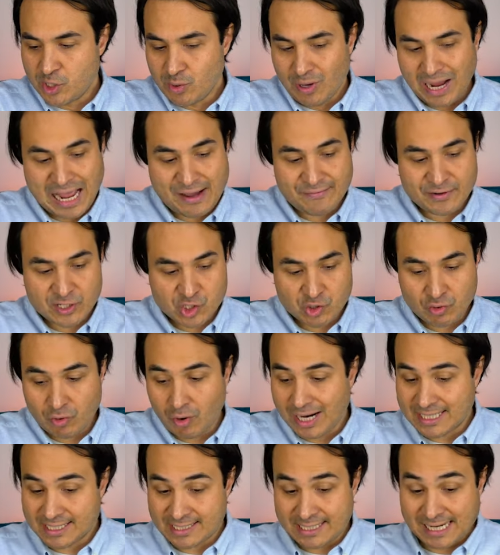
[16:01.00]
you have a
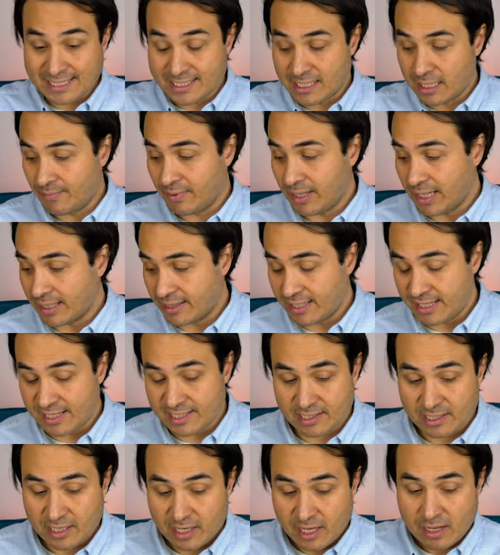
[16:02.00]
dry setup like
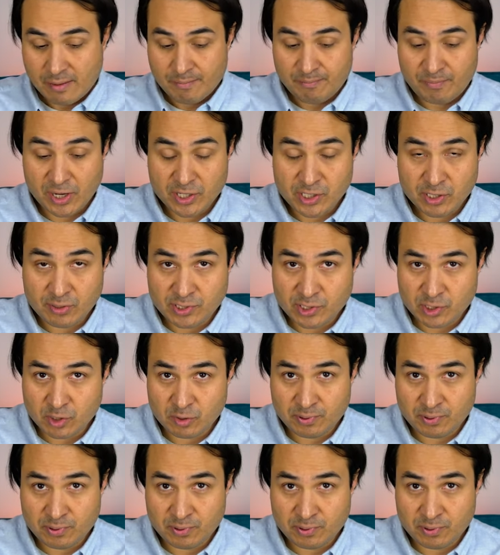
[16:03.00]
this, but you do